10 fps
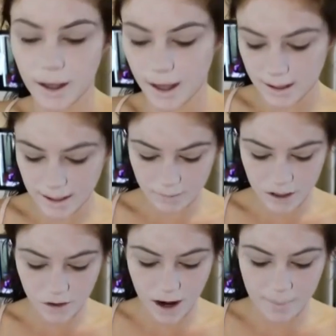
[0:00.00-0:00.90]
Okay, now I'm
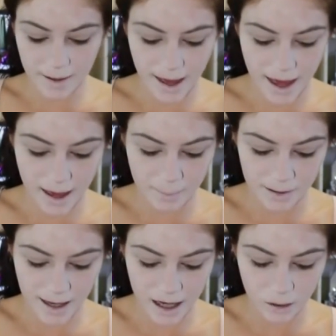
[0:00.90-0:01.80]
just grabbing a
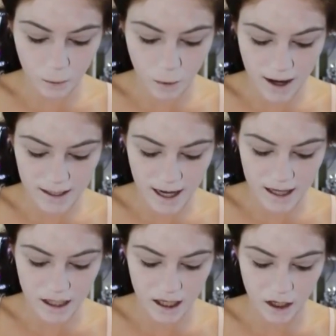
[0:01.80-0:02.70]
plain white
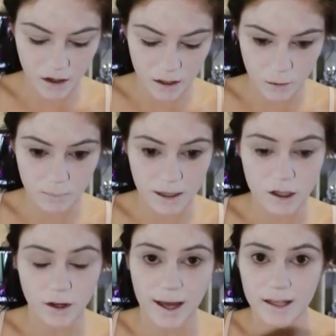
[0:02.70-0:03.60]
eyeshadow, and you want to make
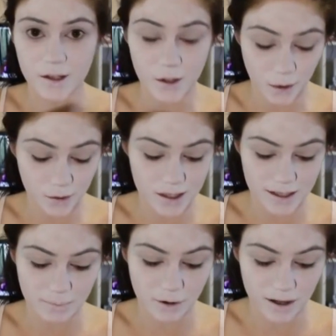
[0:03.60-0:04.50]
sure it has no
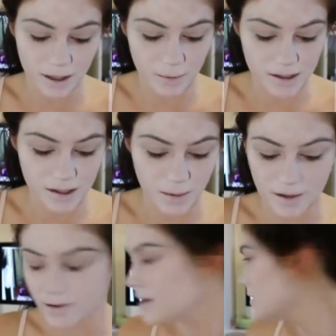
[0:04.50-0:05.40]
shimmer in it
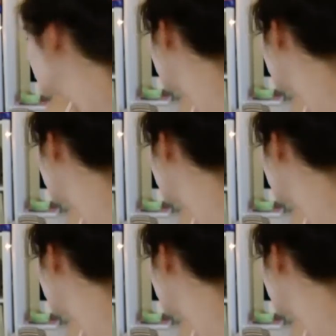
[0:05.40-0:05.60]
whatsoever.